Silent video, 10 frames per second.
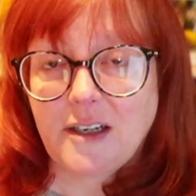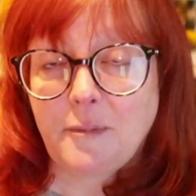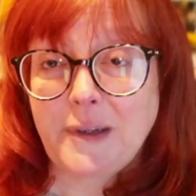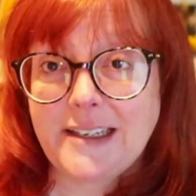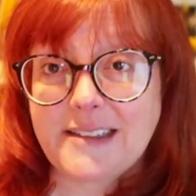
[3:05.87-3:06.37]

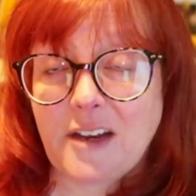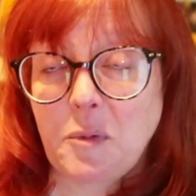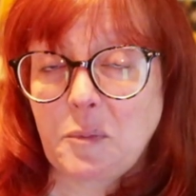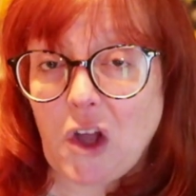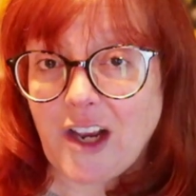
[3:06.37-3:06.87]
because I've
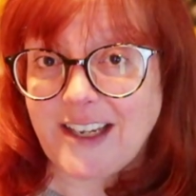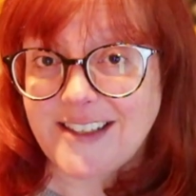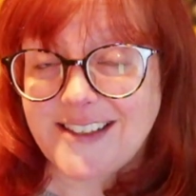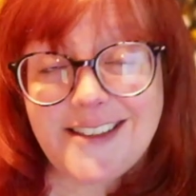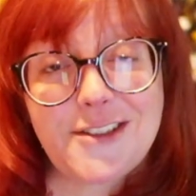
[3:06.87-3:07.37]
been blogging
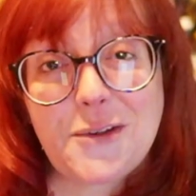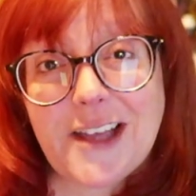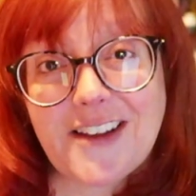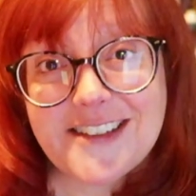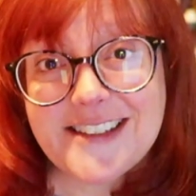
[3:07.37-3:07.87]
since
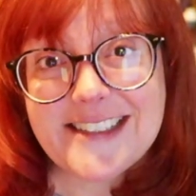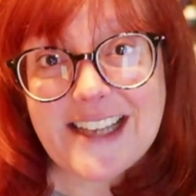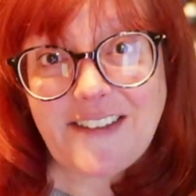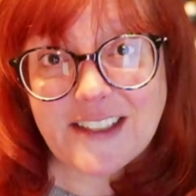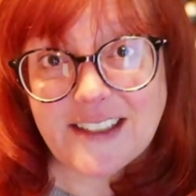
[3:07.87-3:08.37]

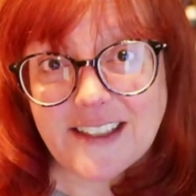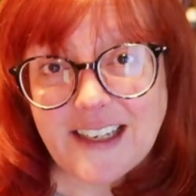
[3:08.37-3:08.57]
2007.